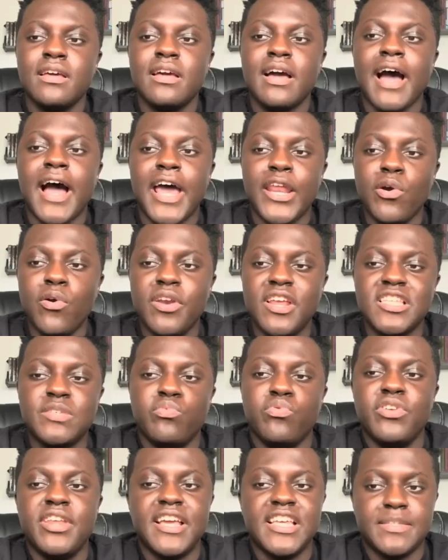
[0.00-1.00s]
I know it is
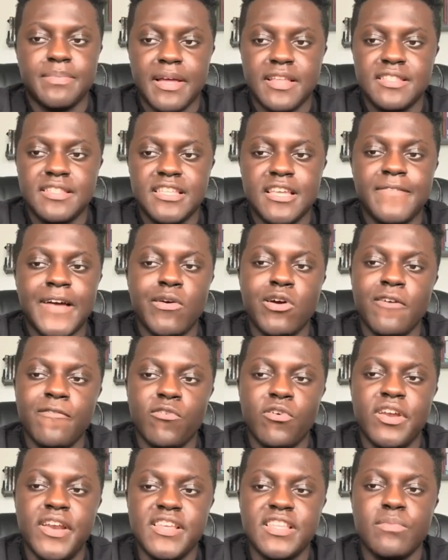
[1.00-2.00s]
pretty expensive, however,
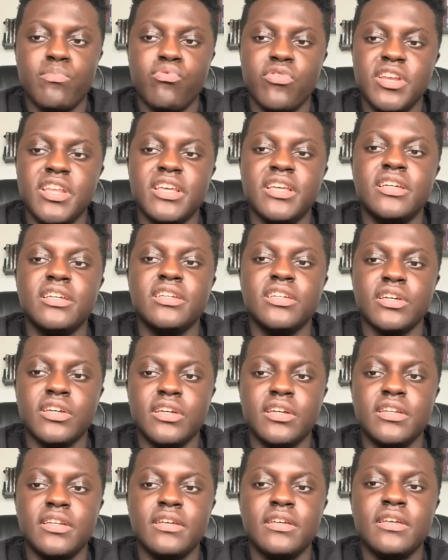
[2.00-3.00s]
it is a pretty
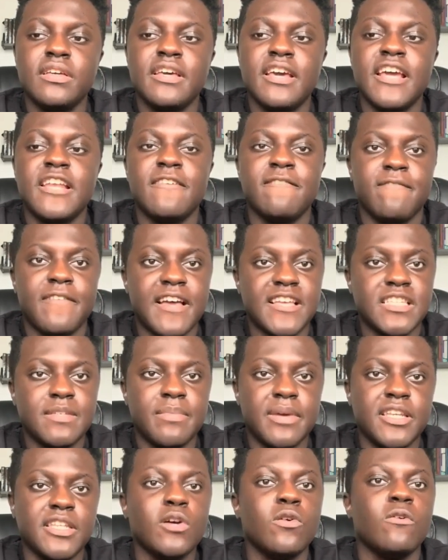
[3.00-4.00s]
good
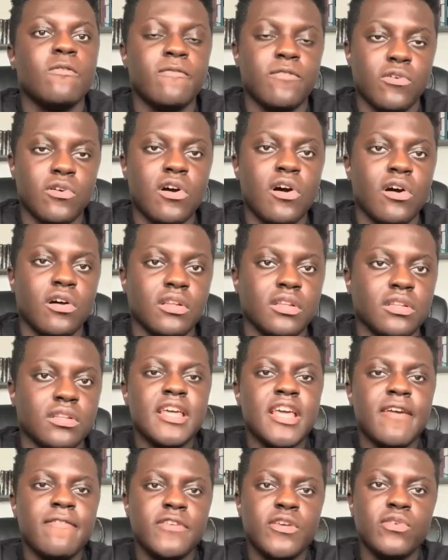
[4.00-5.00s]
investment overall.
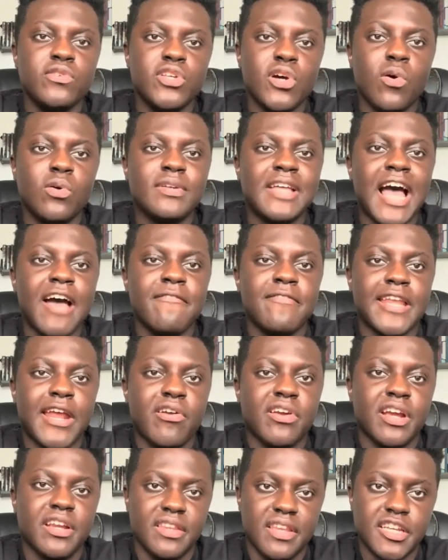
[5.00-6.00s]
If you don't have an air
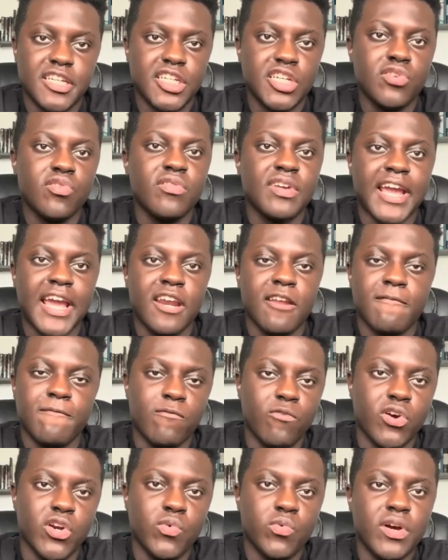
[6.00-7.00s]
conditioner and can
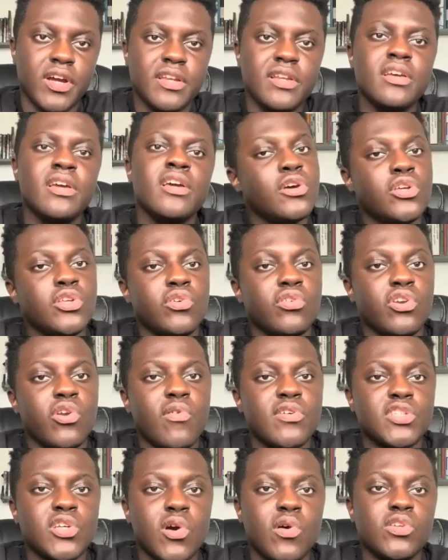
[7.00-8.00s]
afford one, you can
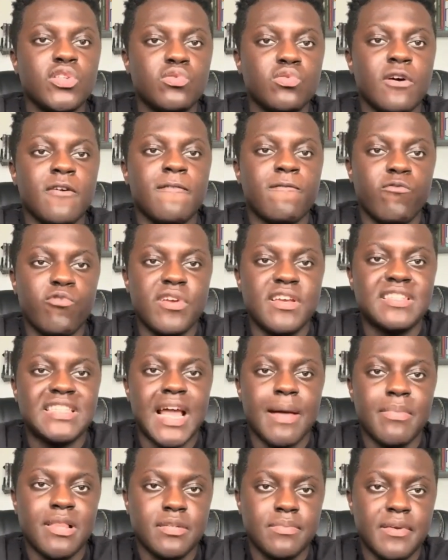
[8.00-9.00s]
always go to a free
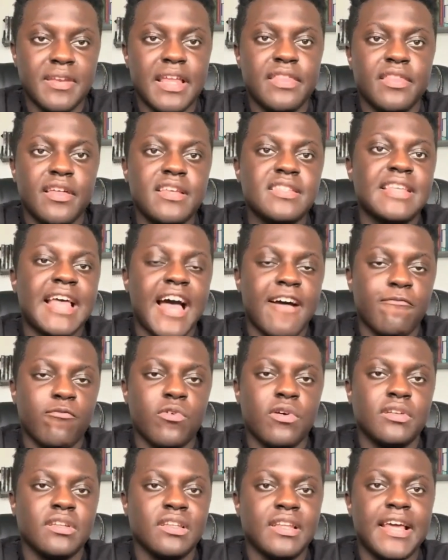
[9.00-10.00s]
establishment that does have
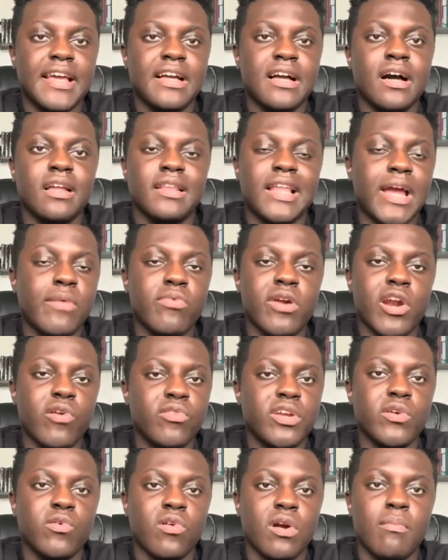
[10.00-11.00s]
one, like a
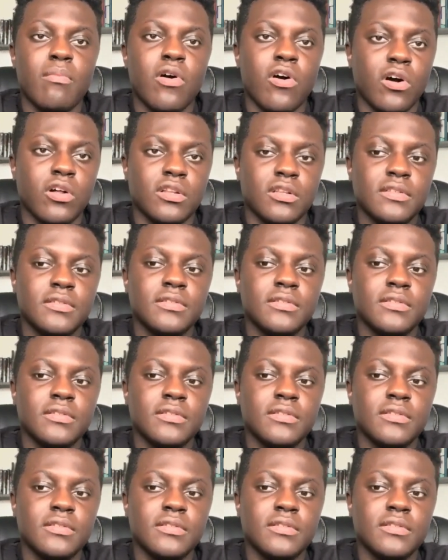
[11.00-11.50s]
library or a mall.